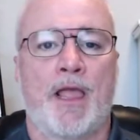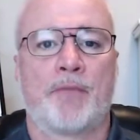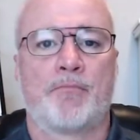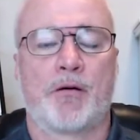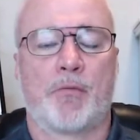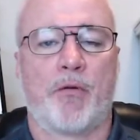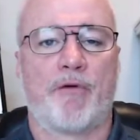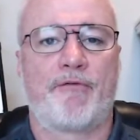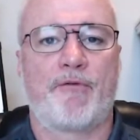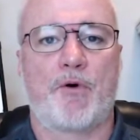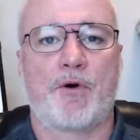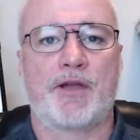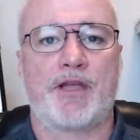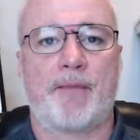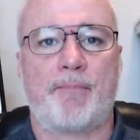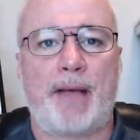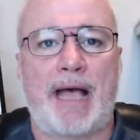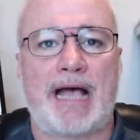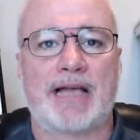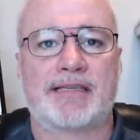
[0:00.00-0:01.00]
But before you
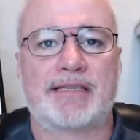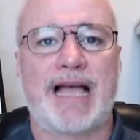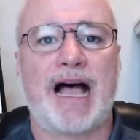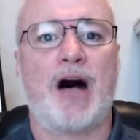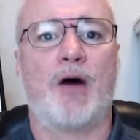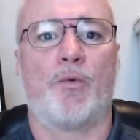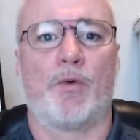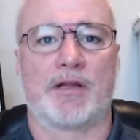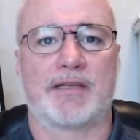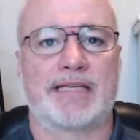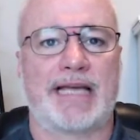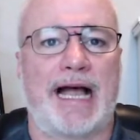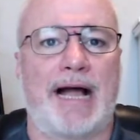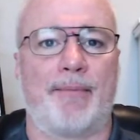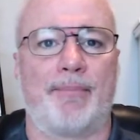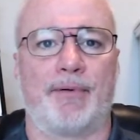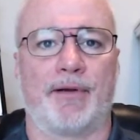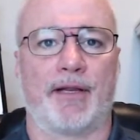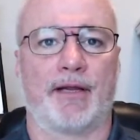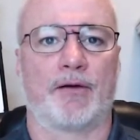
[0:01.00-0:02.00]
pass out, what's
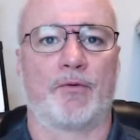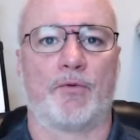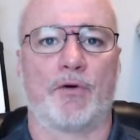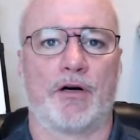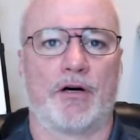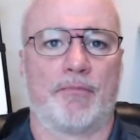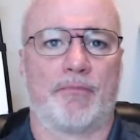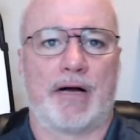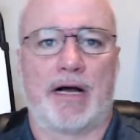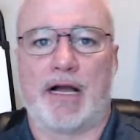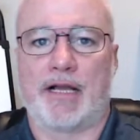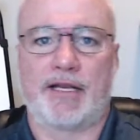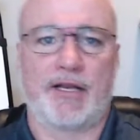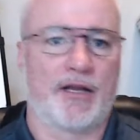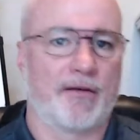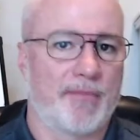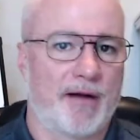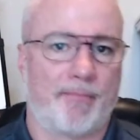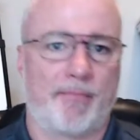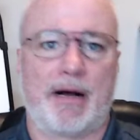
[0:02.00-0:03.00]
happening? Well,
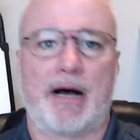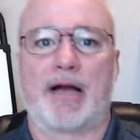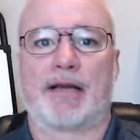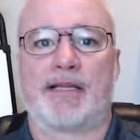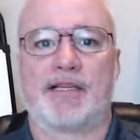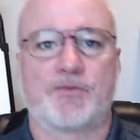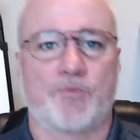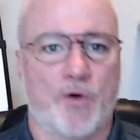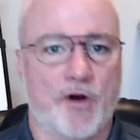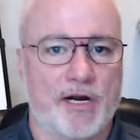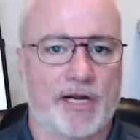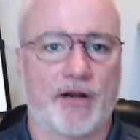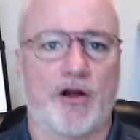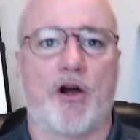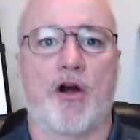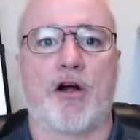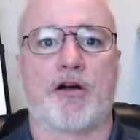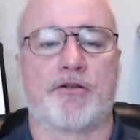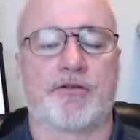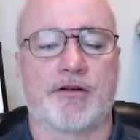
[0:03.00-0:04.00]
my body's working
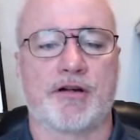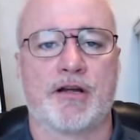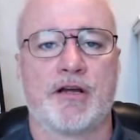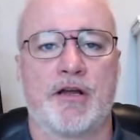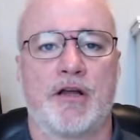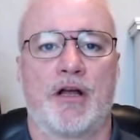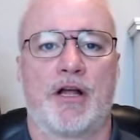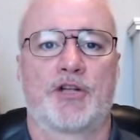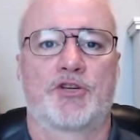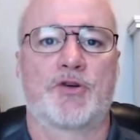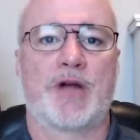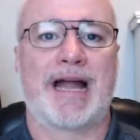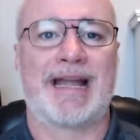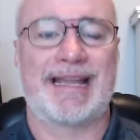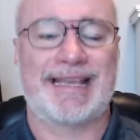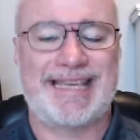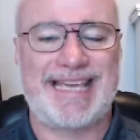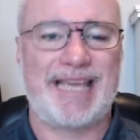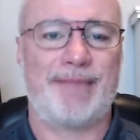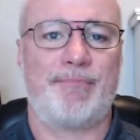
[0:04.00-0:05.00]
harder trying
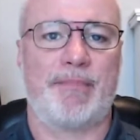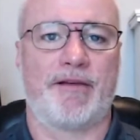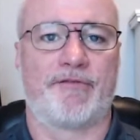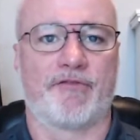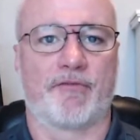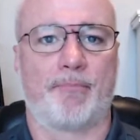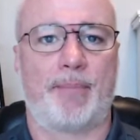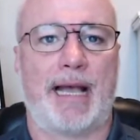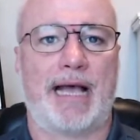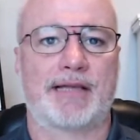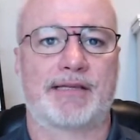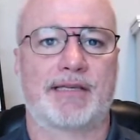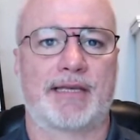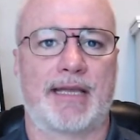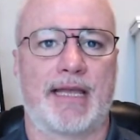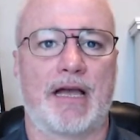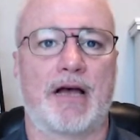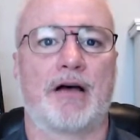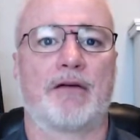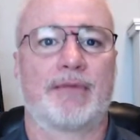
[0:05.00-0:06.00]
to keep me from
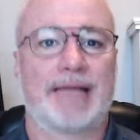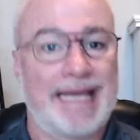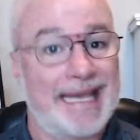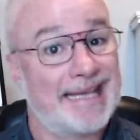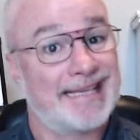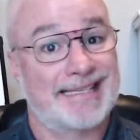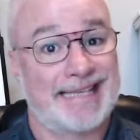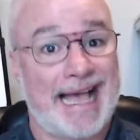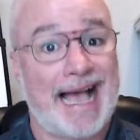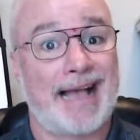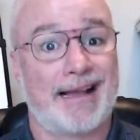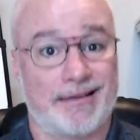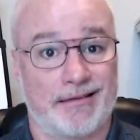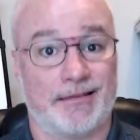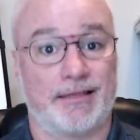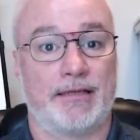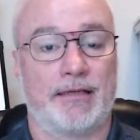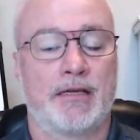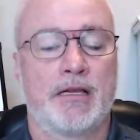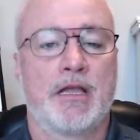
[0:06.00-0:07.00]
passing out.
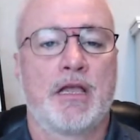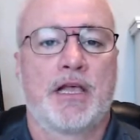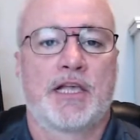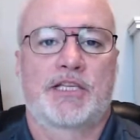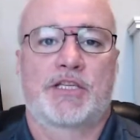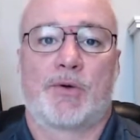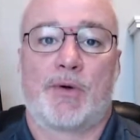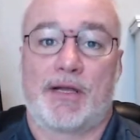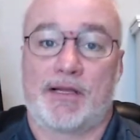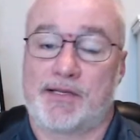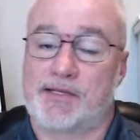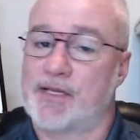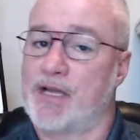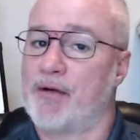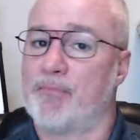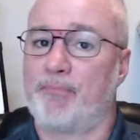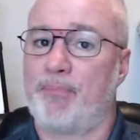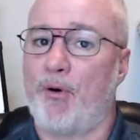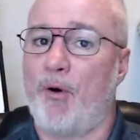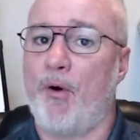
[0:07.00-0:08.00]
Exactly. So at
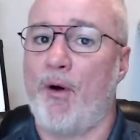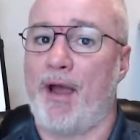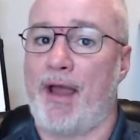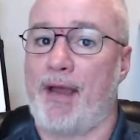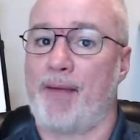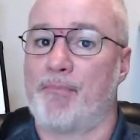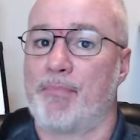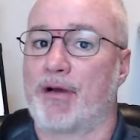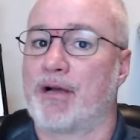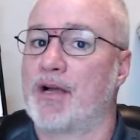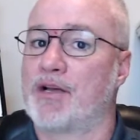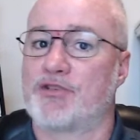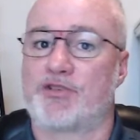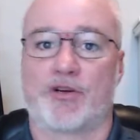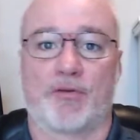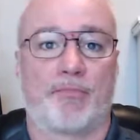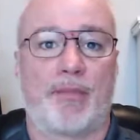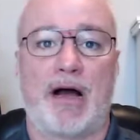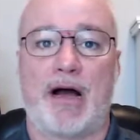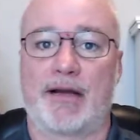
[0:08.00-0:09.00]
some point, because
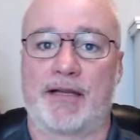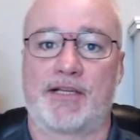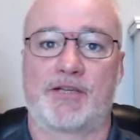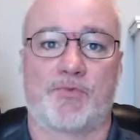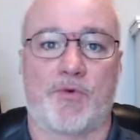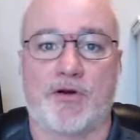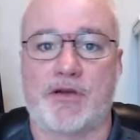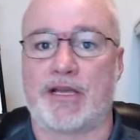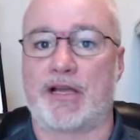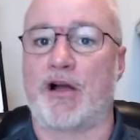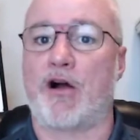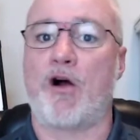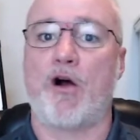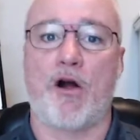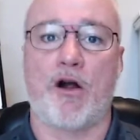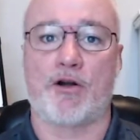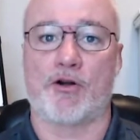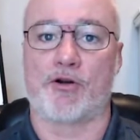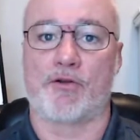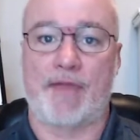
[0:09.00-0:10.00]
your body's working
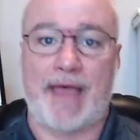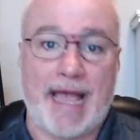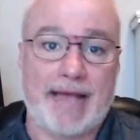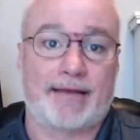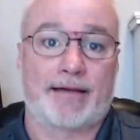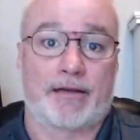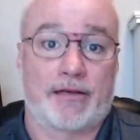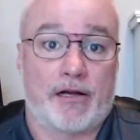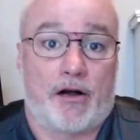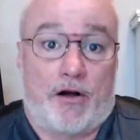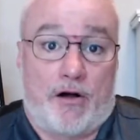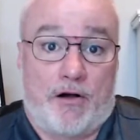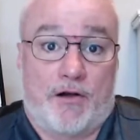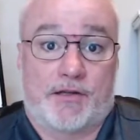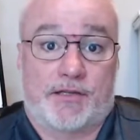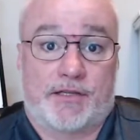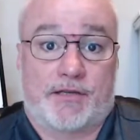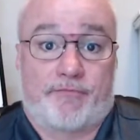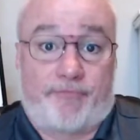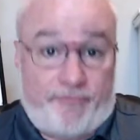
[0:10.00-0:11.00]
harder, that could
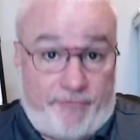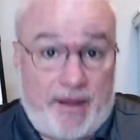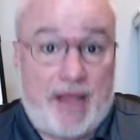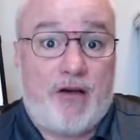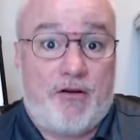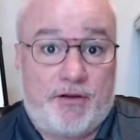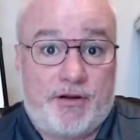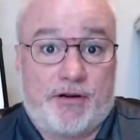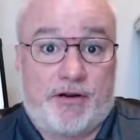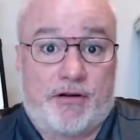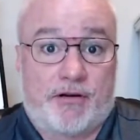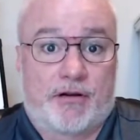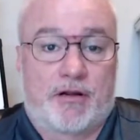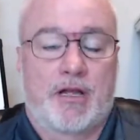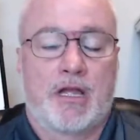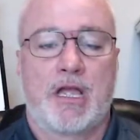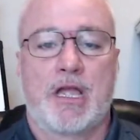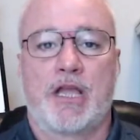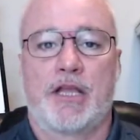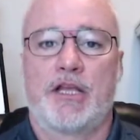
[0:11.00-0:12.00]
cause failure.
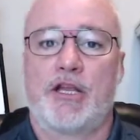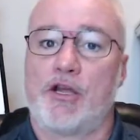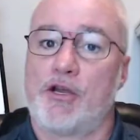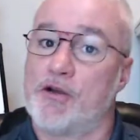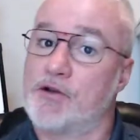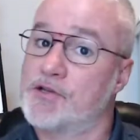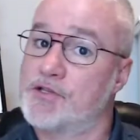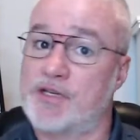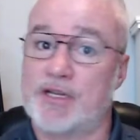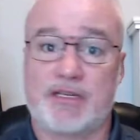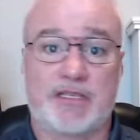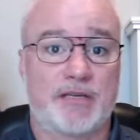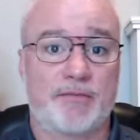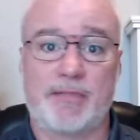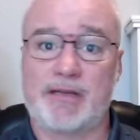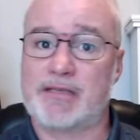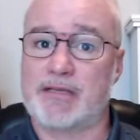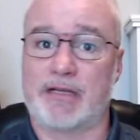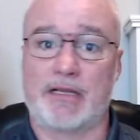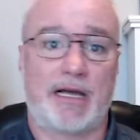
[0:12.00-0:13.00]
Your system
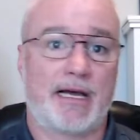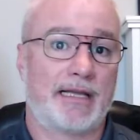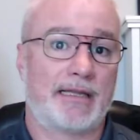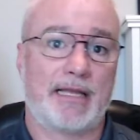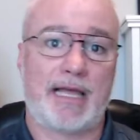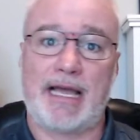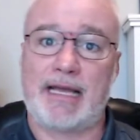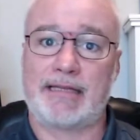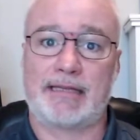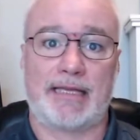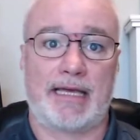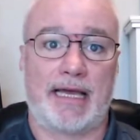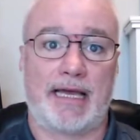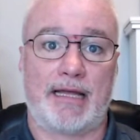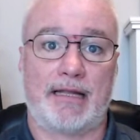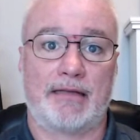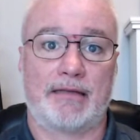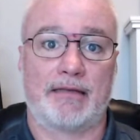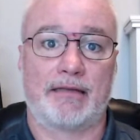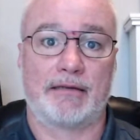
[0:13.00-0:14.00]
is a lot like
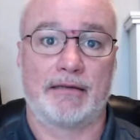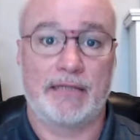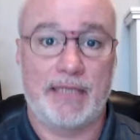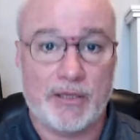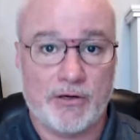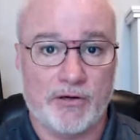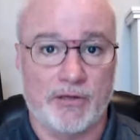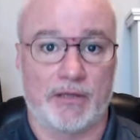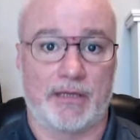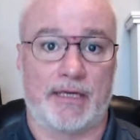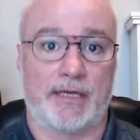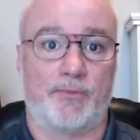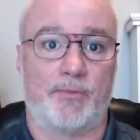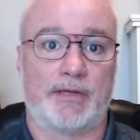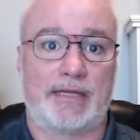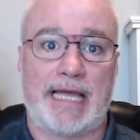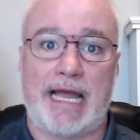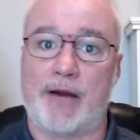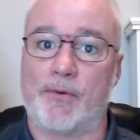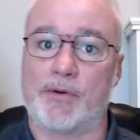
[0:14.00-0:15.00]
that. Literally, with
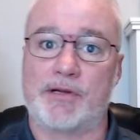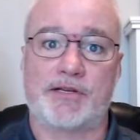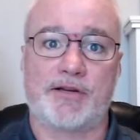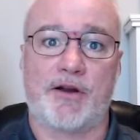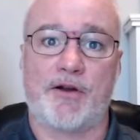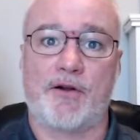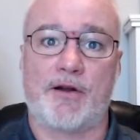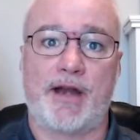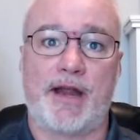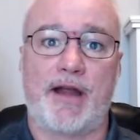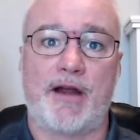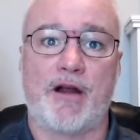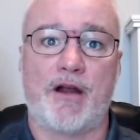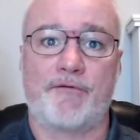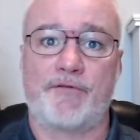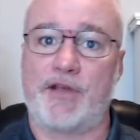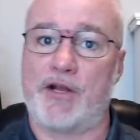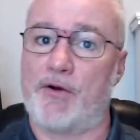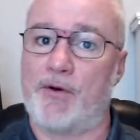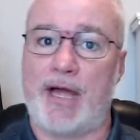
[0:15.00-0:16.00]
that return air,
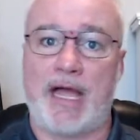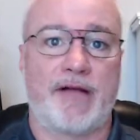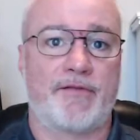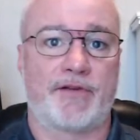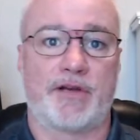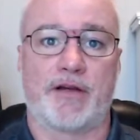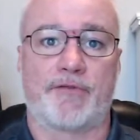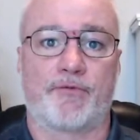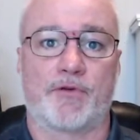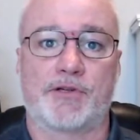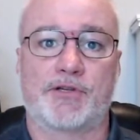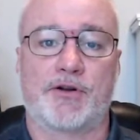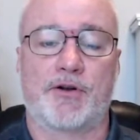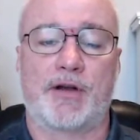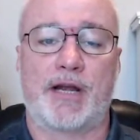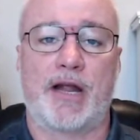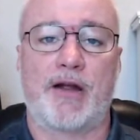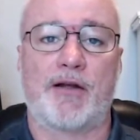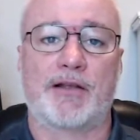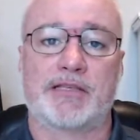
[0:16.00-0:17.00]
if you don't have enough return
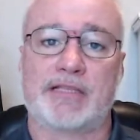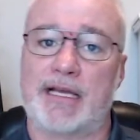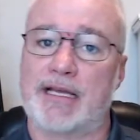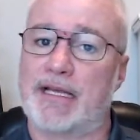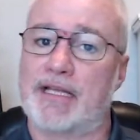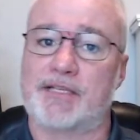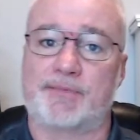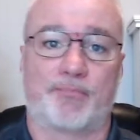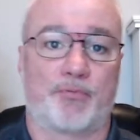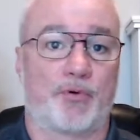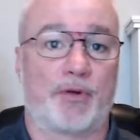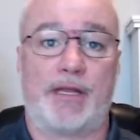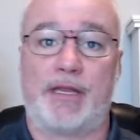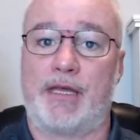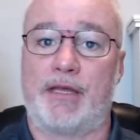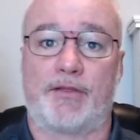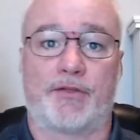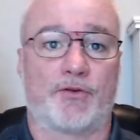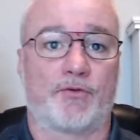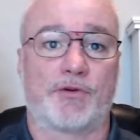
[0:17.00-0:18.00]
air, it's like it's
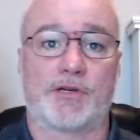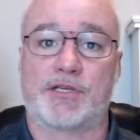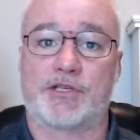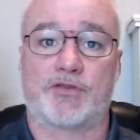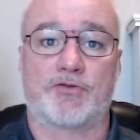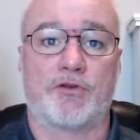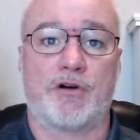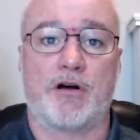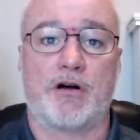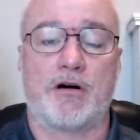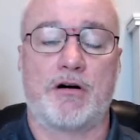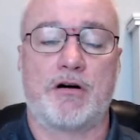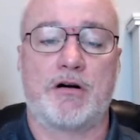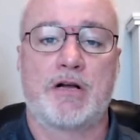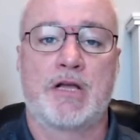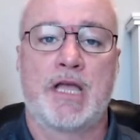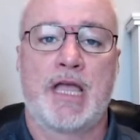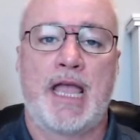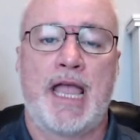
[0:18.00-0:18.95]
breathing through a straw.